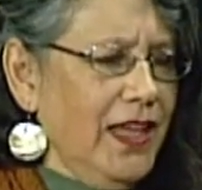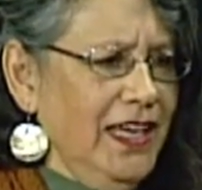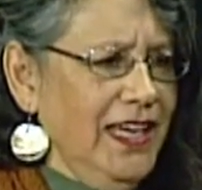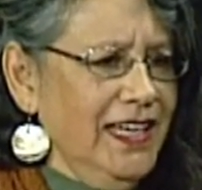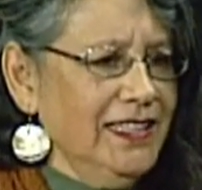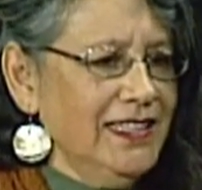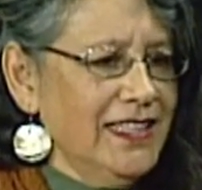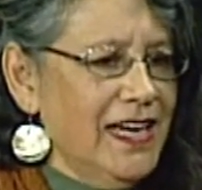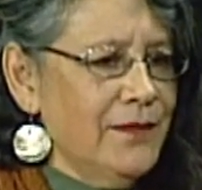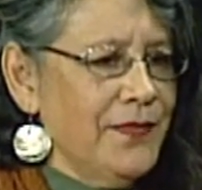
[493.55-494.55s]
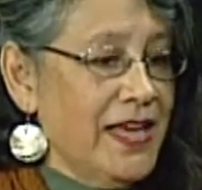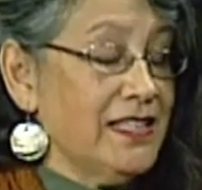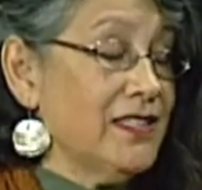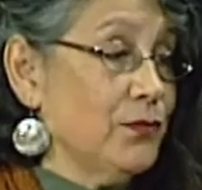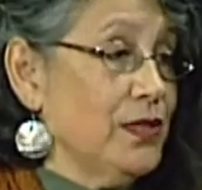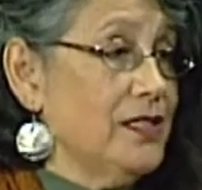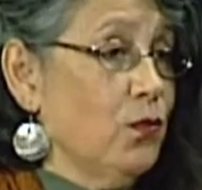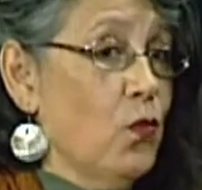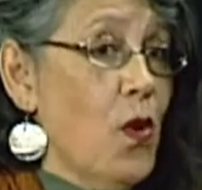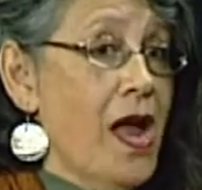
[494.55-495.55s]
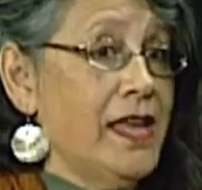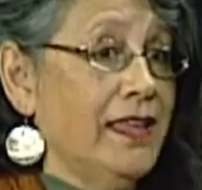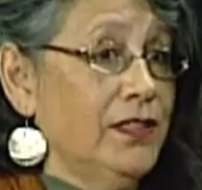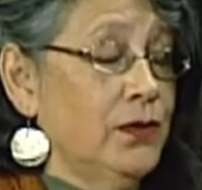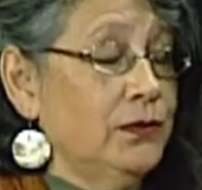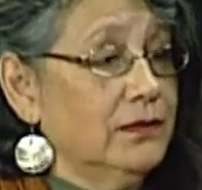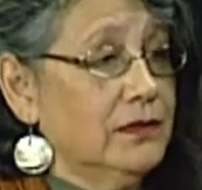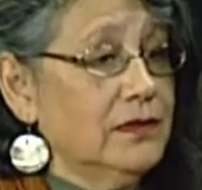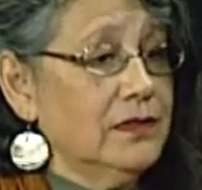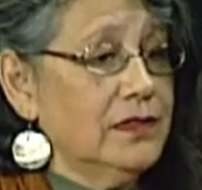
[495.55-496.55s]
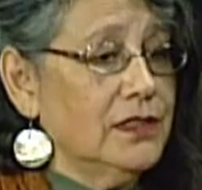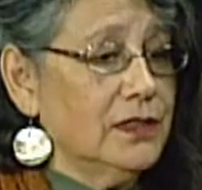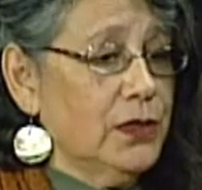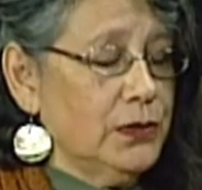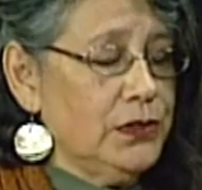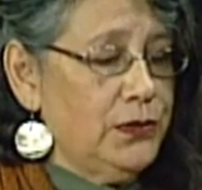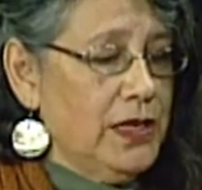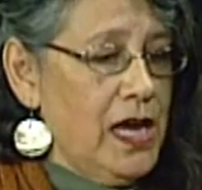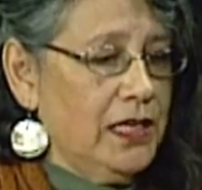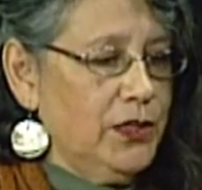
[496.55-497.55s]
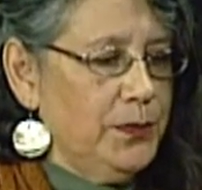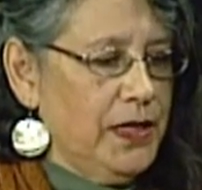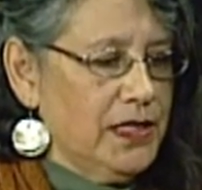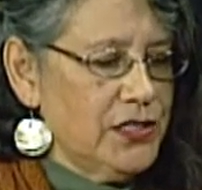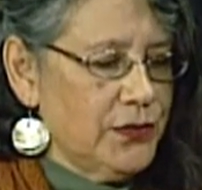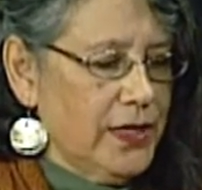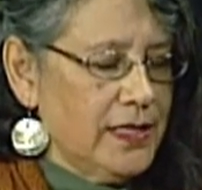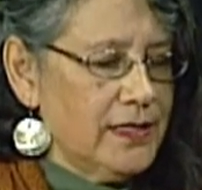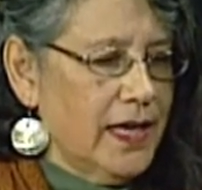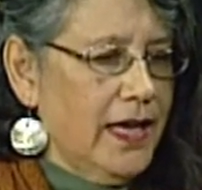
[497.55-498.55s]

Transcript: And um, that's the reason why they don't go to an acupuncturist.